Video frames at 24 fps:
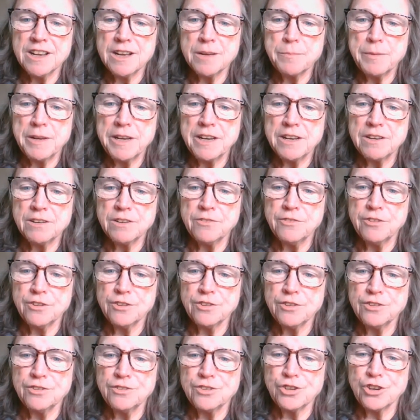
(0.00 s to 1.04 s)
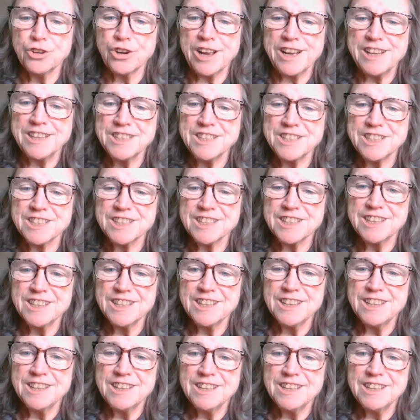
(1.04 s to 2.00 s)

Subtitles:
coming out of her dress.